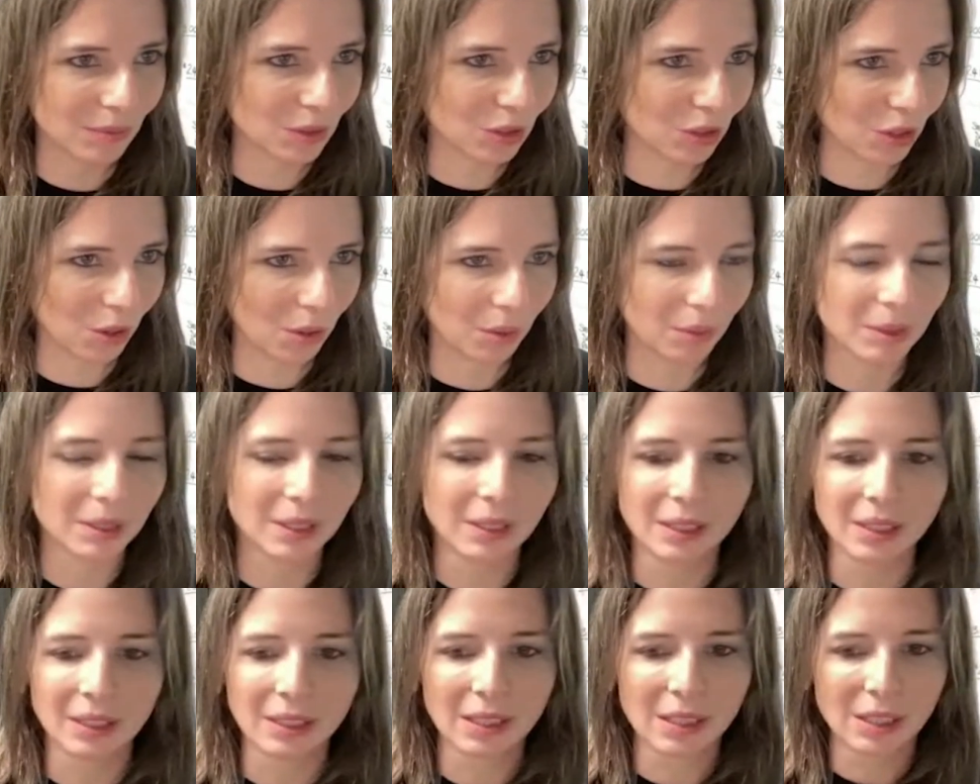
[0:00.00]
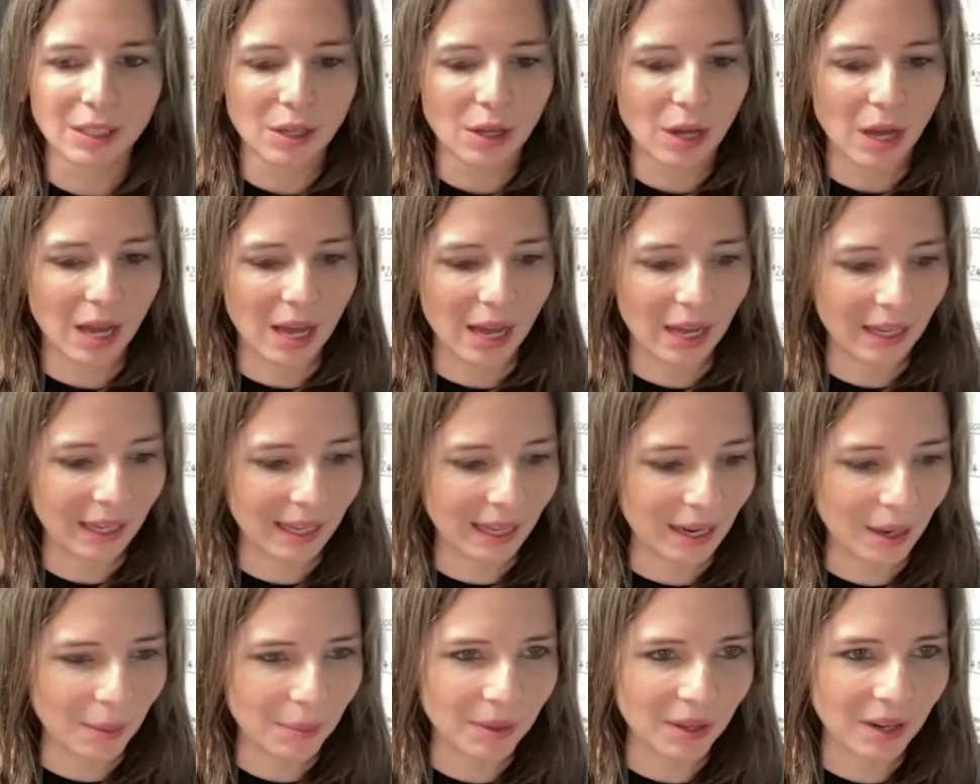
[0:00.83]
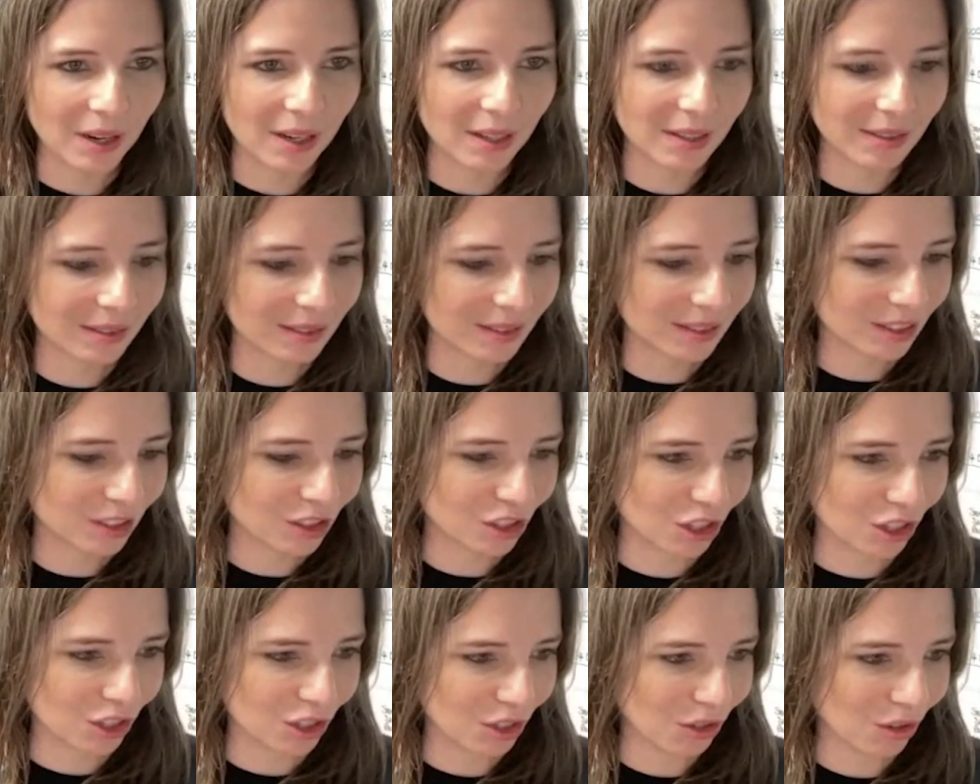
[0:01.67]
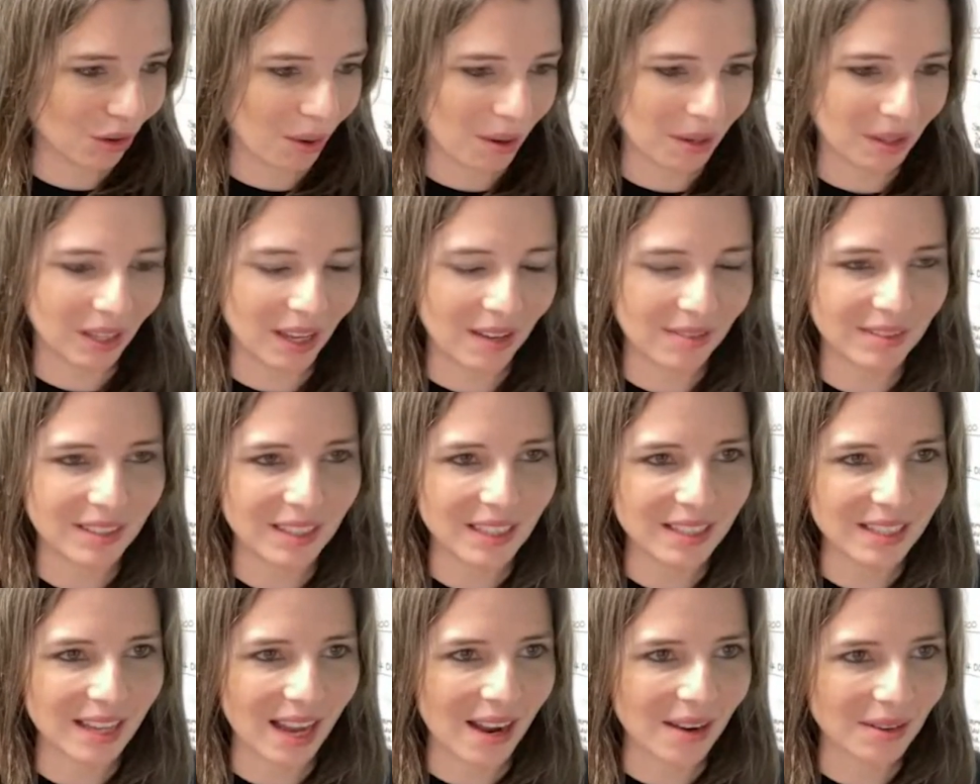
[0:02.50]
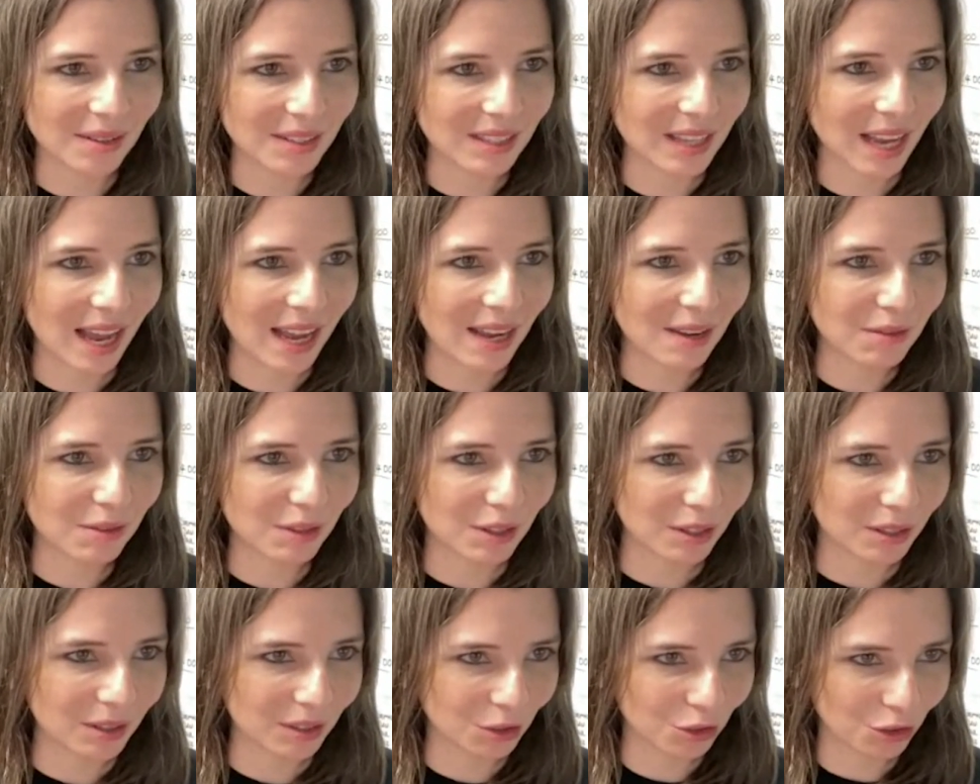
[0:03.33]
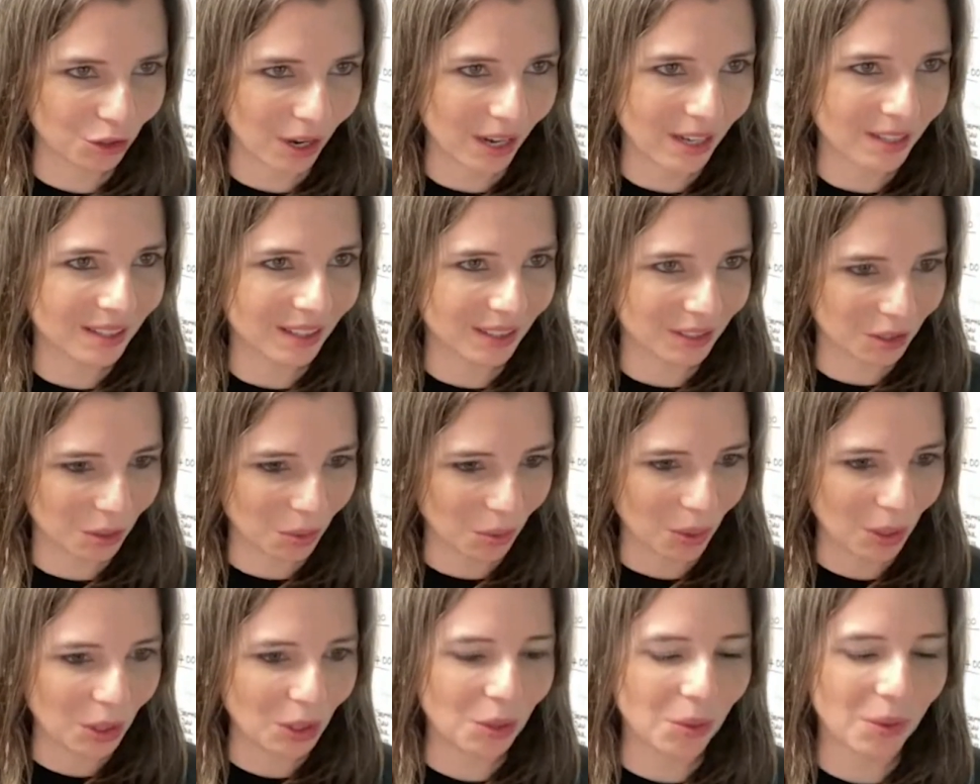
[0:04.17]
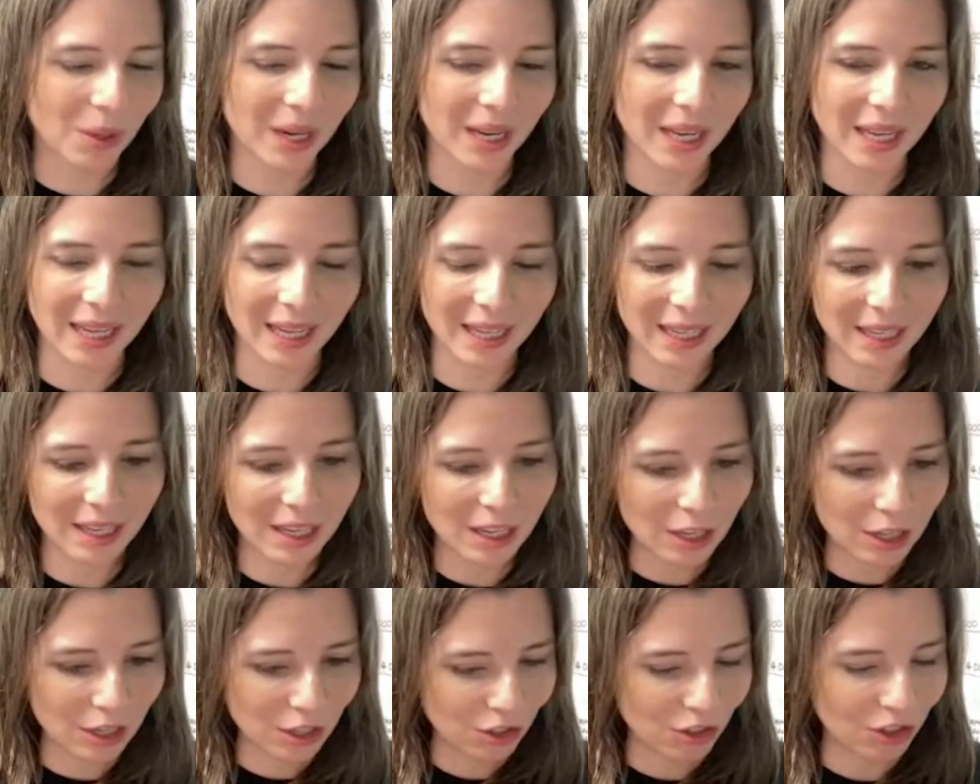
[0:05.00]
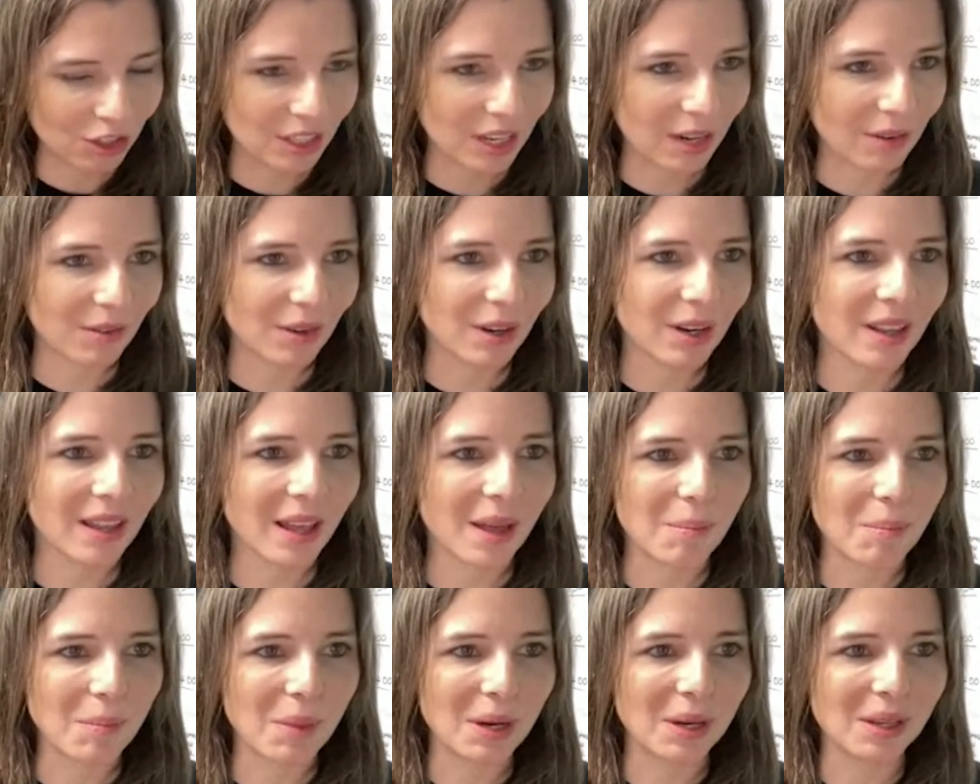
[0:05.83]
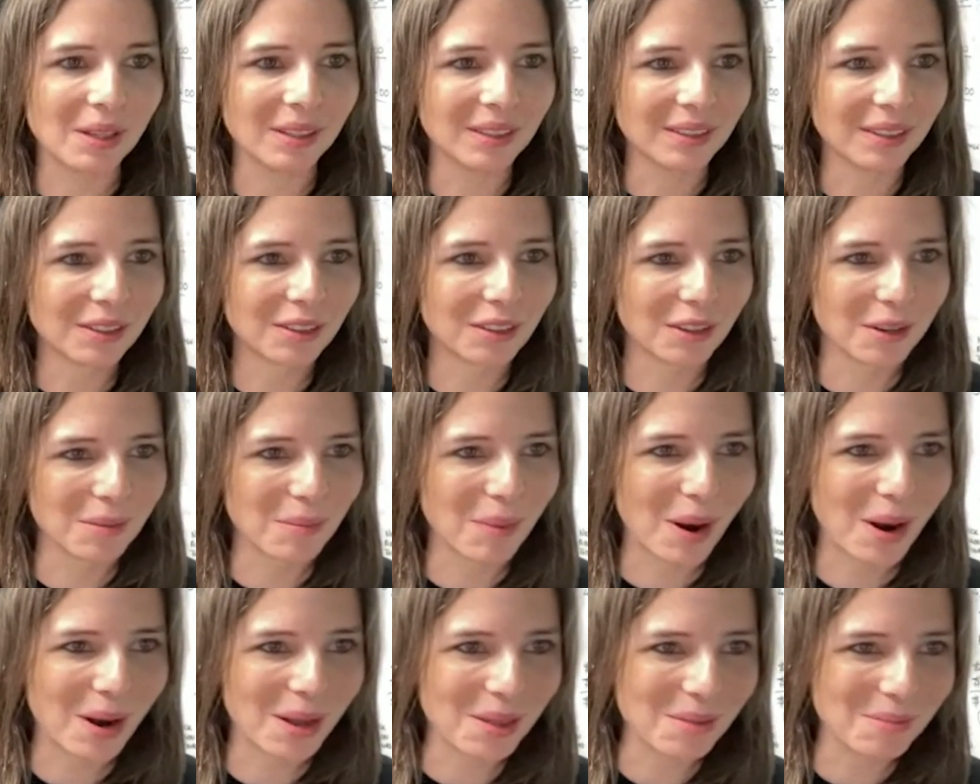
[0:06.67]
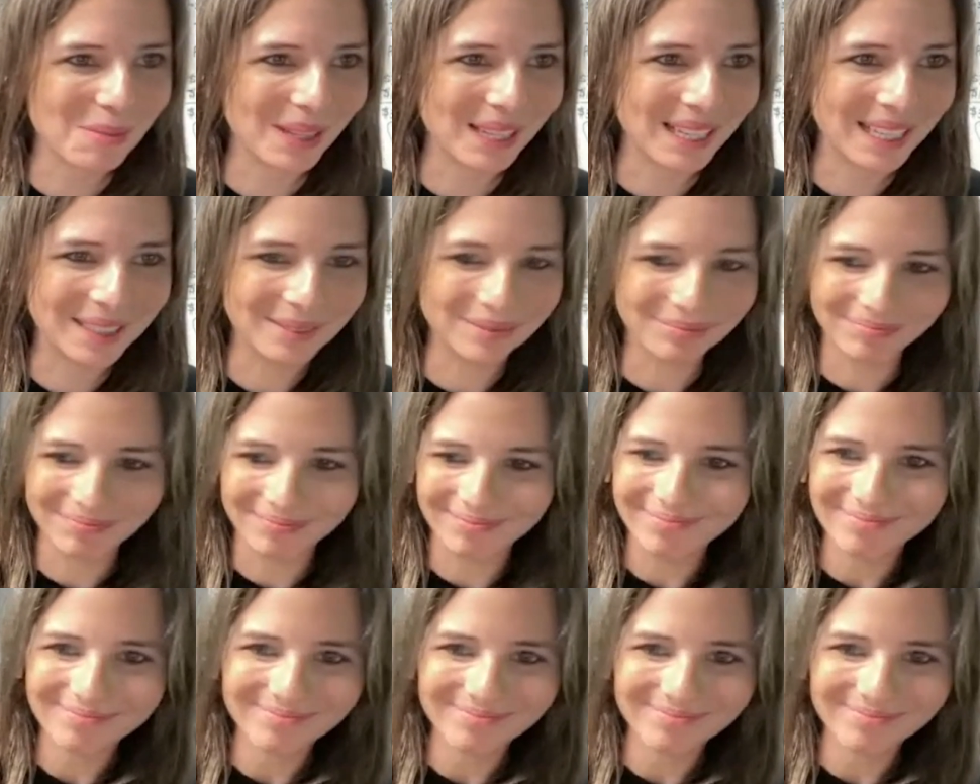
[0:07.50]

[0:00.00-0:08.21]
So get up there. She's throwing lefties outside for strikes. That's the one you want to hit. Just get rid of that middle third part of the plate.